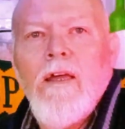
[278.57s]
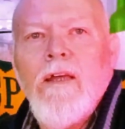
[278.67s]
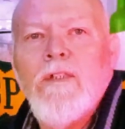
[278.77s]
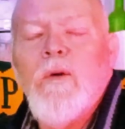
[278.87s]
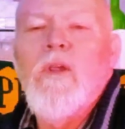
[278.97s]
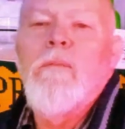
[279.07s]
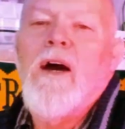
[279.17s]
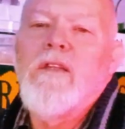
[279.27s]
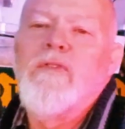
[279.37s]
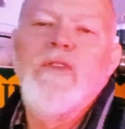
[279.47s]
is all
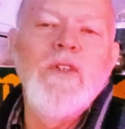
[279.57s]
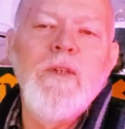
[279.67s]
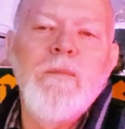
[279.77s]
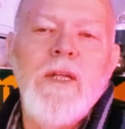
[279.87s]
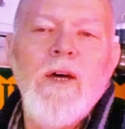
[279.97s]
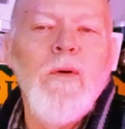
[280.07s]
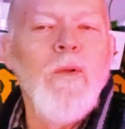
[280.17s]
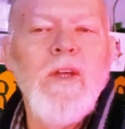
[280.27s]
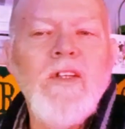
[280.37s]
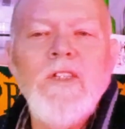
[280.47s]
about food, but they're
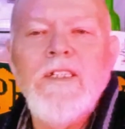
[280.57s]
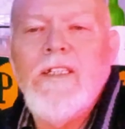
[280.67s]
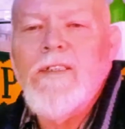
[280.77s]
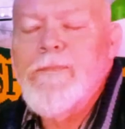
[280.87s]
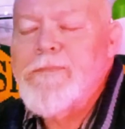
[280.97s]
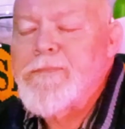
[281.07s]
all interesting.